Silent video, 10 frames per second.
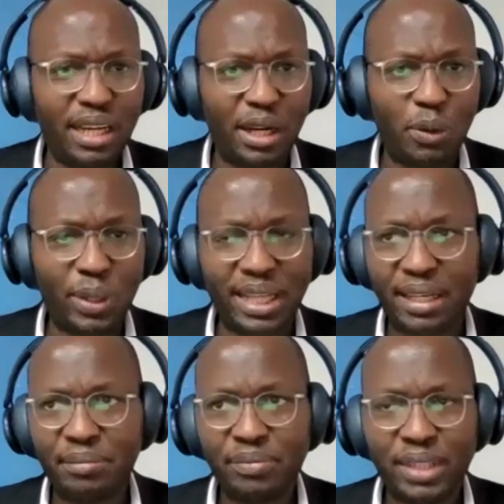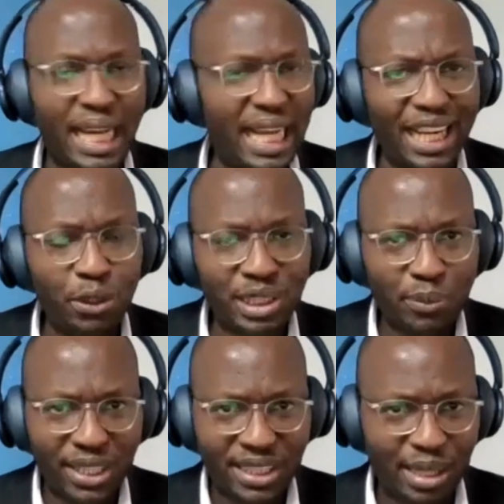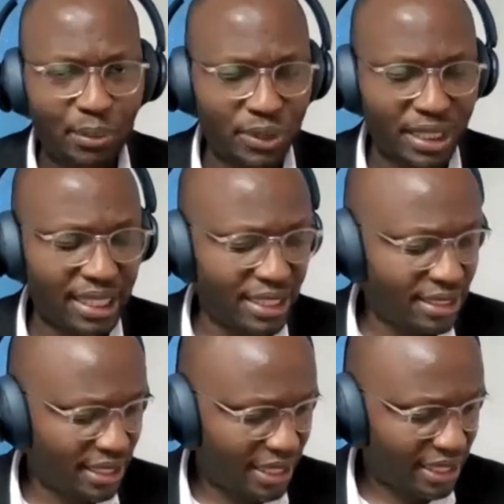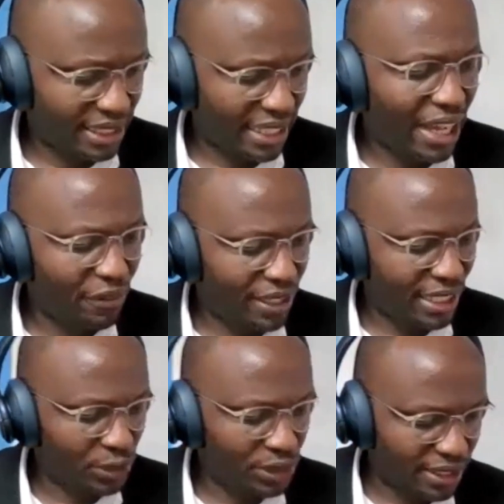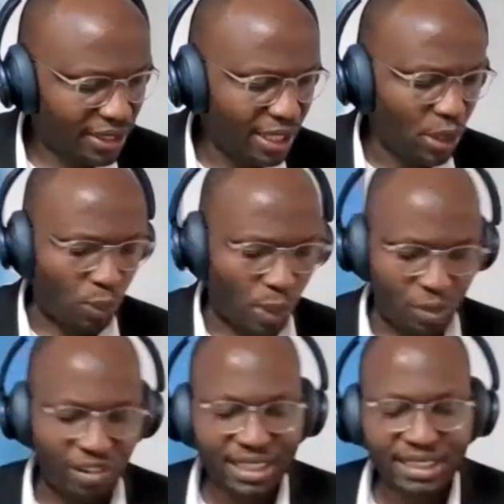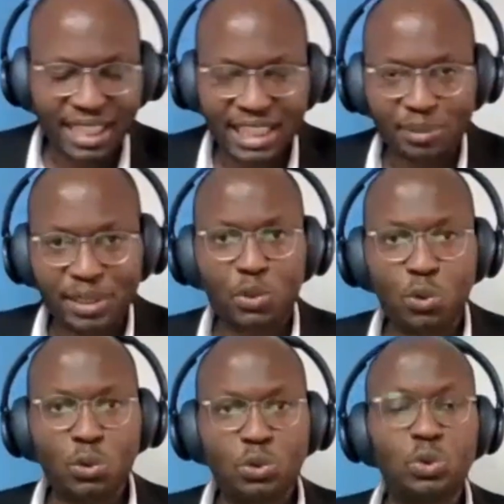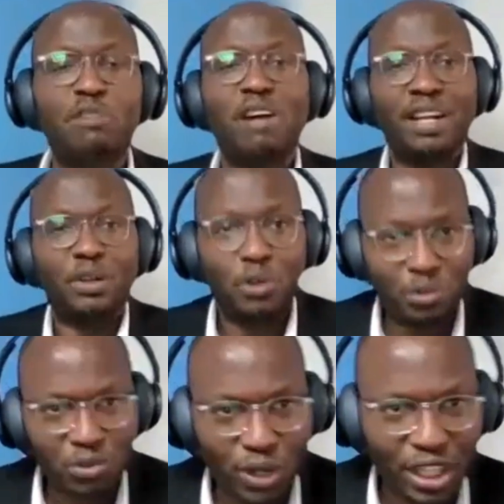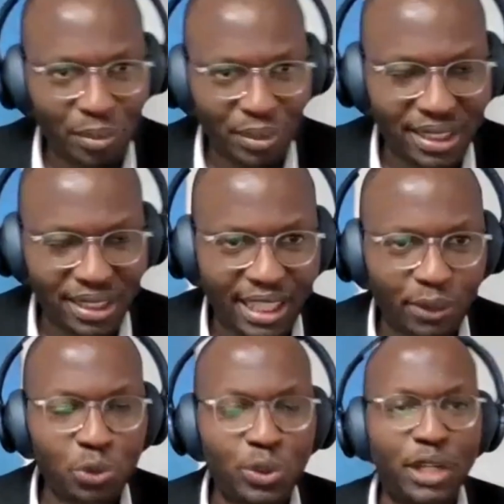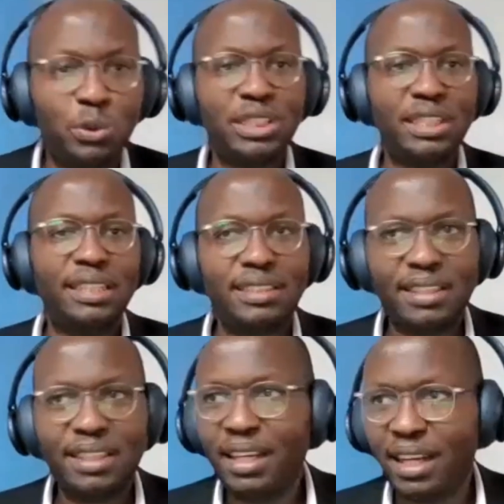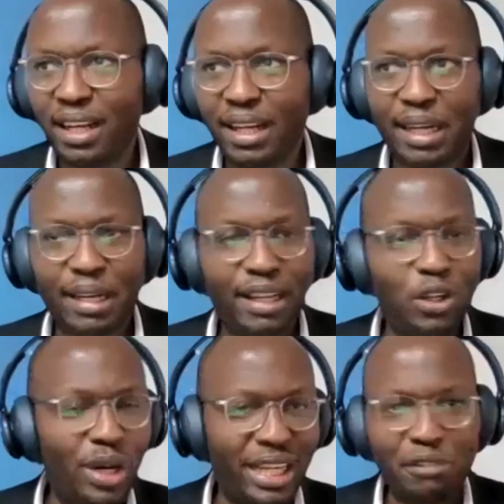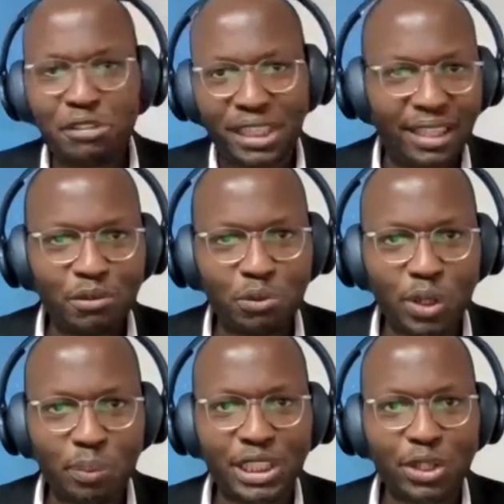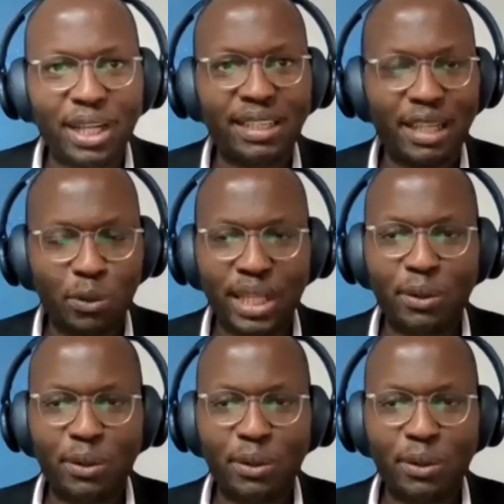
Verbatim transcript: uh, whether and I'll use some of the examples at least uh, that I have encountered where we've had startups that go to Safaricom for argument's sake, and they want to negotiate, uh, you know, a rev share for a particular thing